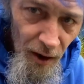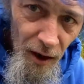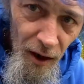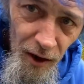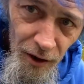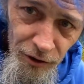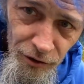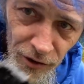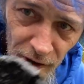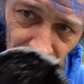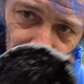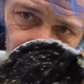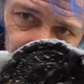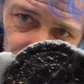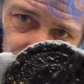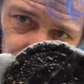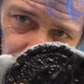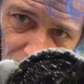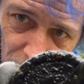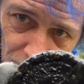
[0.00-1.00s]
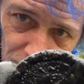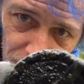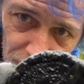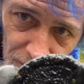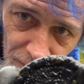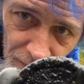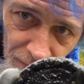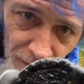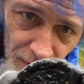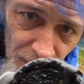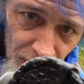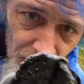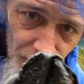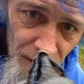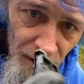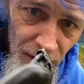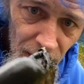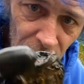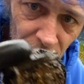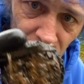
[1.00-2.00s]
a track explosive.
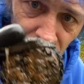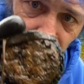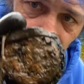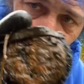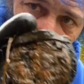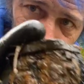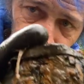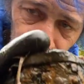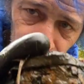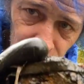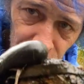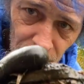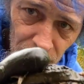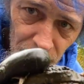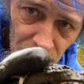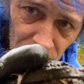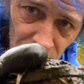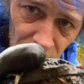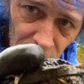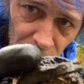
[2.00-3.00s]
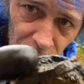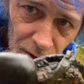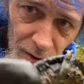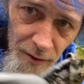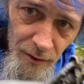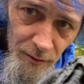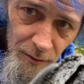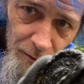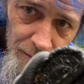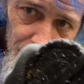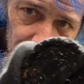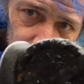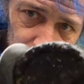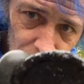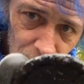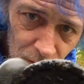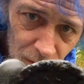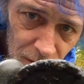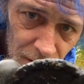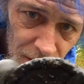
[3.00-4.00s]
So yeah, we'll be
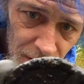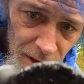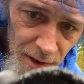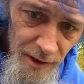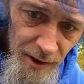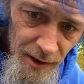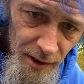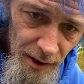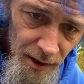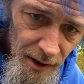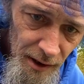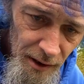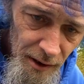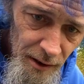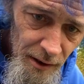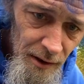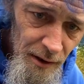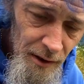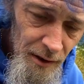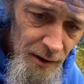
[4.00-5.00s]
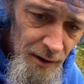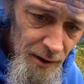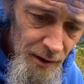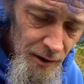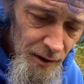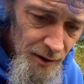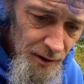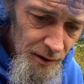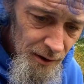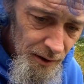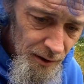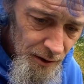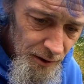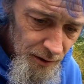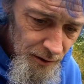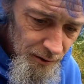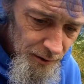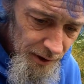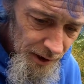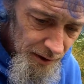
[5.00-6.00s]
calling the uh,
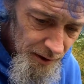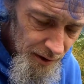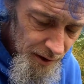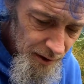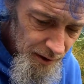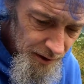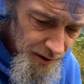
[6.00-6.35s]
na uh,